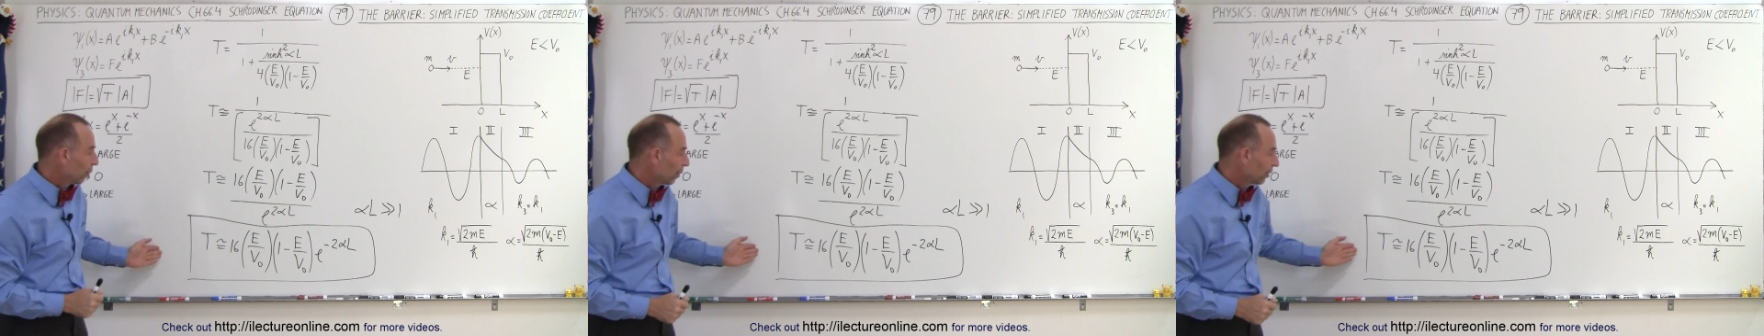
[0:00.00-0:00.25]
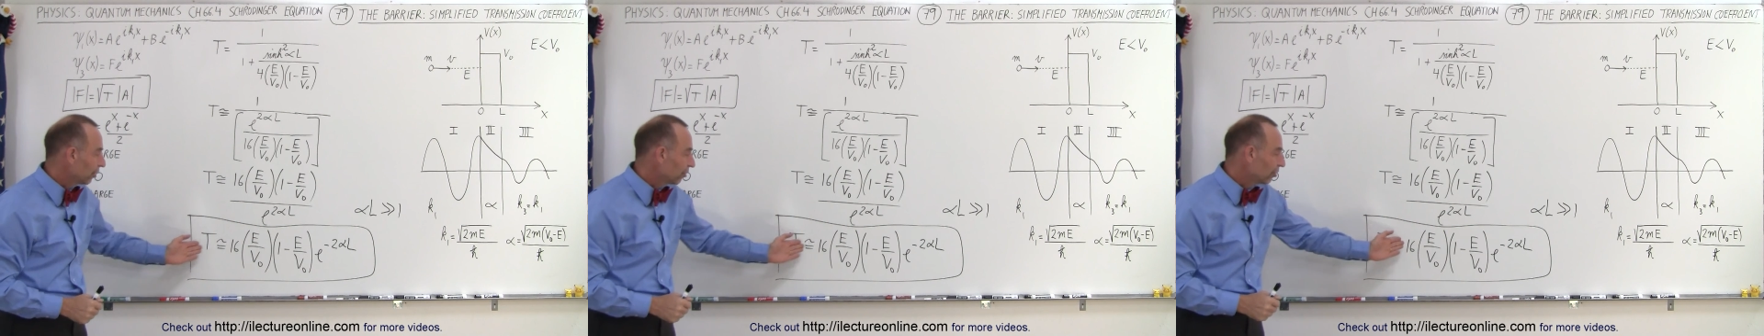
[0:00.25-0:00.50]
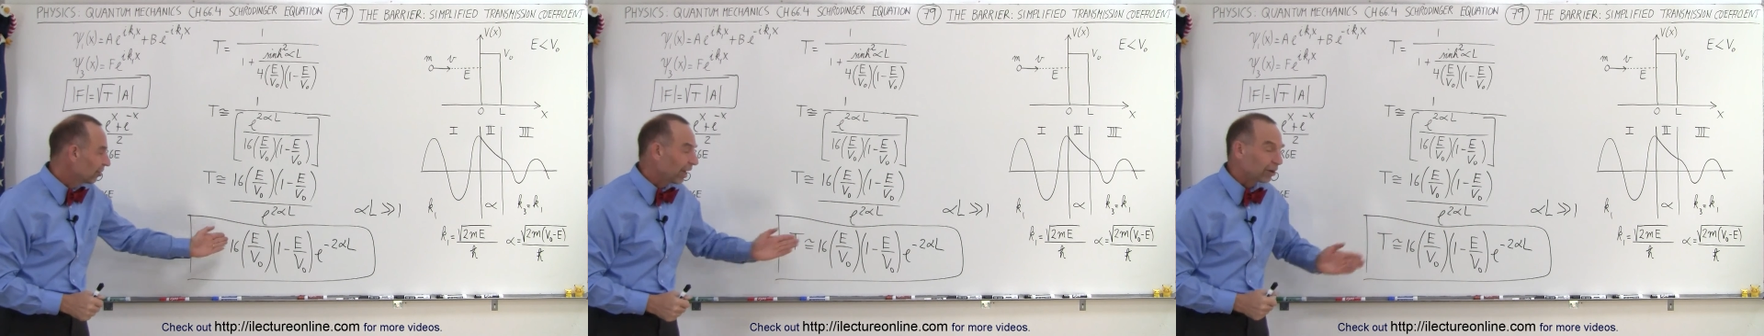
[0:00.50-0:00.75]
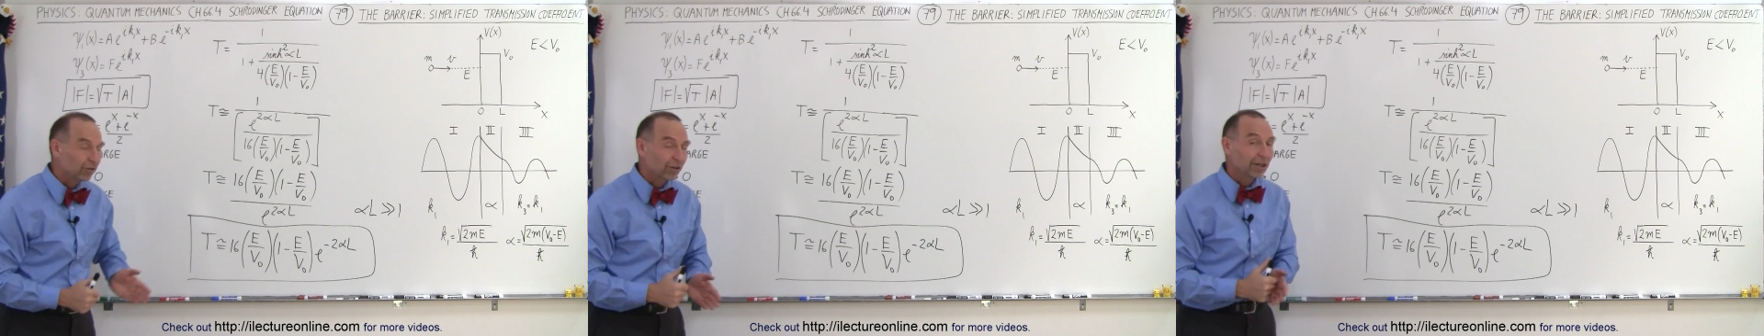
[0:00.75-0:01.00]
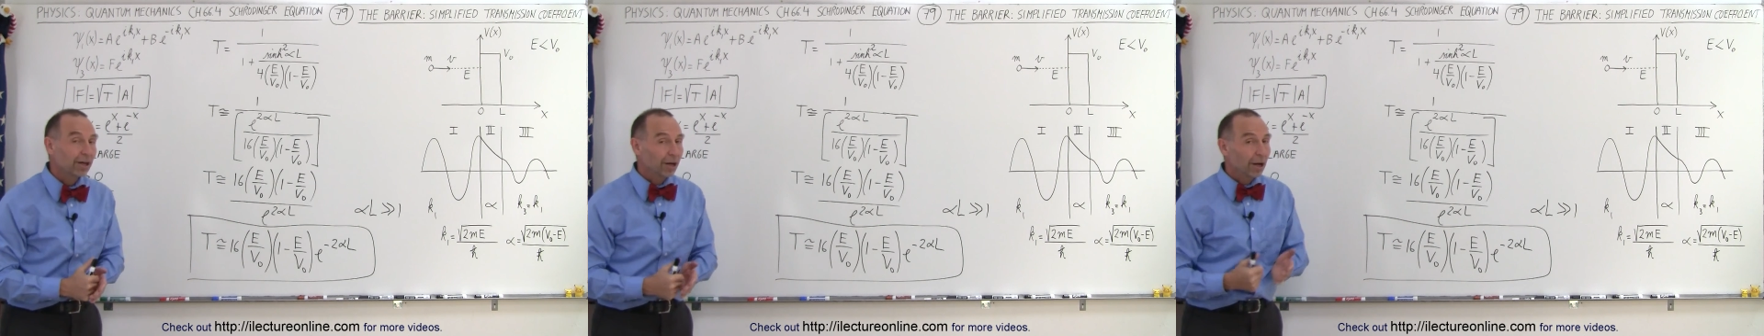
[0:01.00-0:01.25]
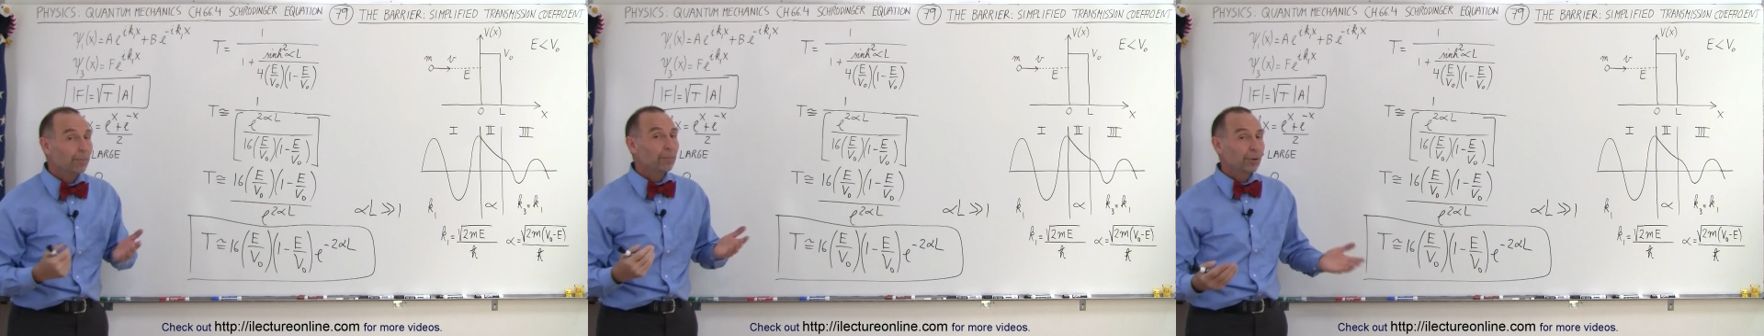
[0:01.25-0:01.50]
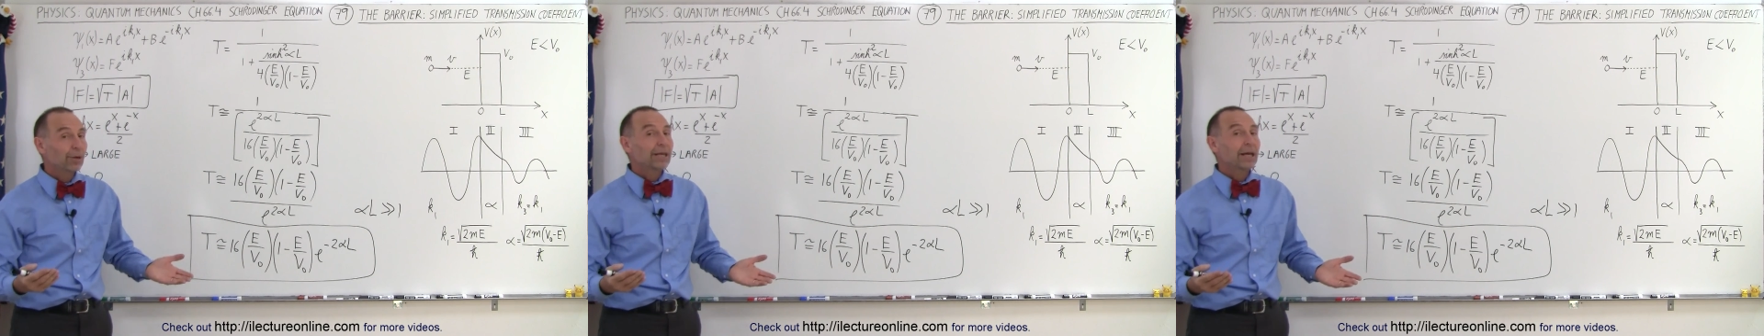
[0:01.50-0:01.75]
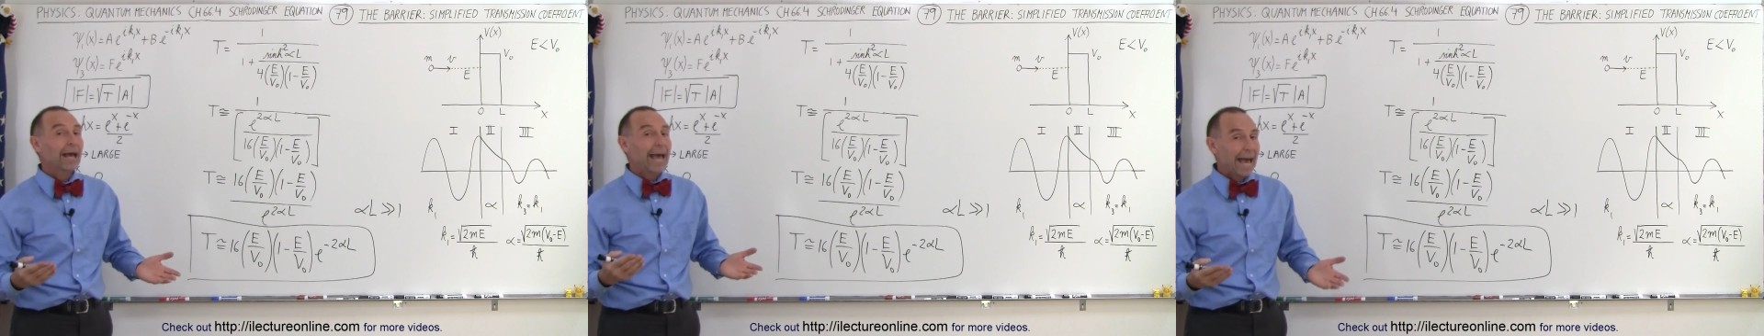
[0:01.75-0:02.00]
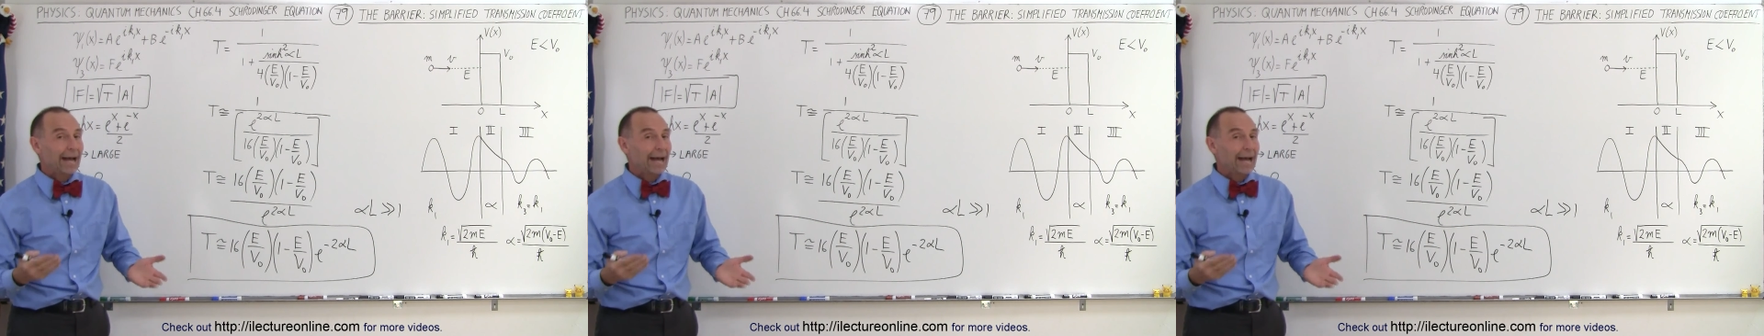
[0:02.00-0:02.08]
where this is actually a pretty